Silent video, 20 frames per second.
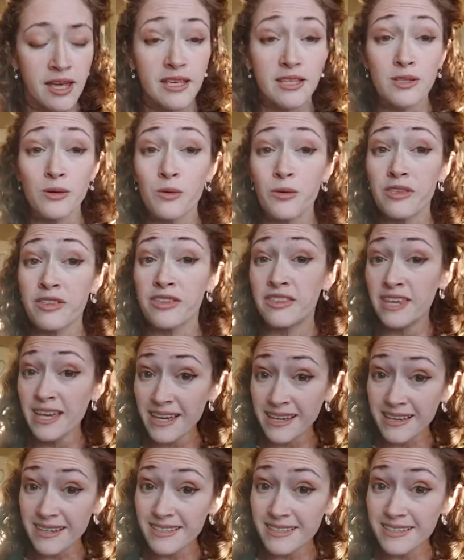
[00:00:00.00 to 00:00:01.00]
So
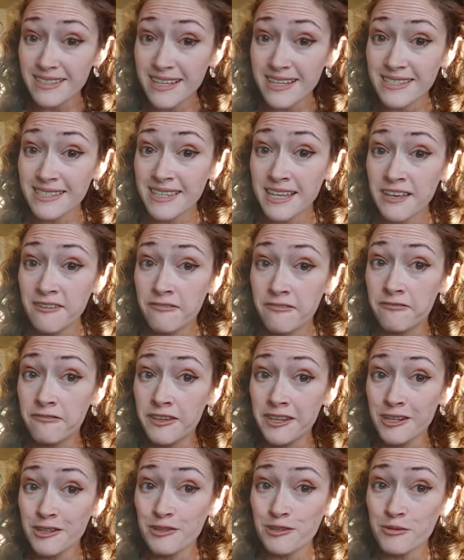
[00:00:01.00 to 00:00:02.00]
this is the
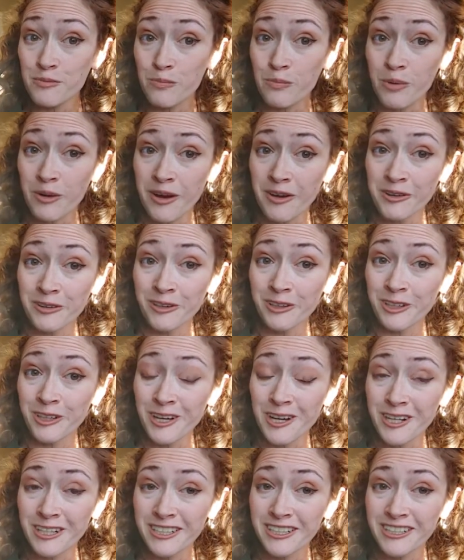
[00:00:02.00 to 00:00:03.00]
finished bottle
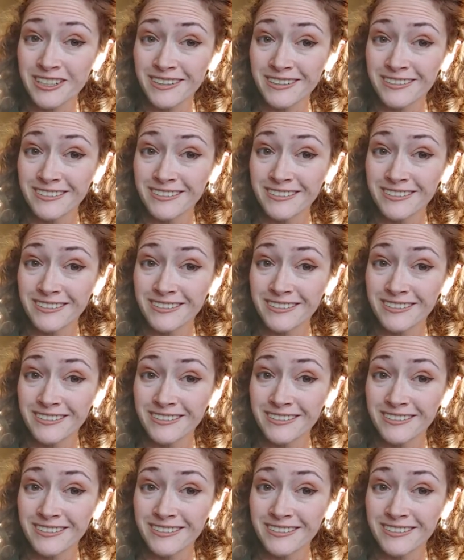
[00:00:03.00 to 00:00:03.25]
look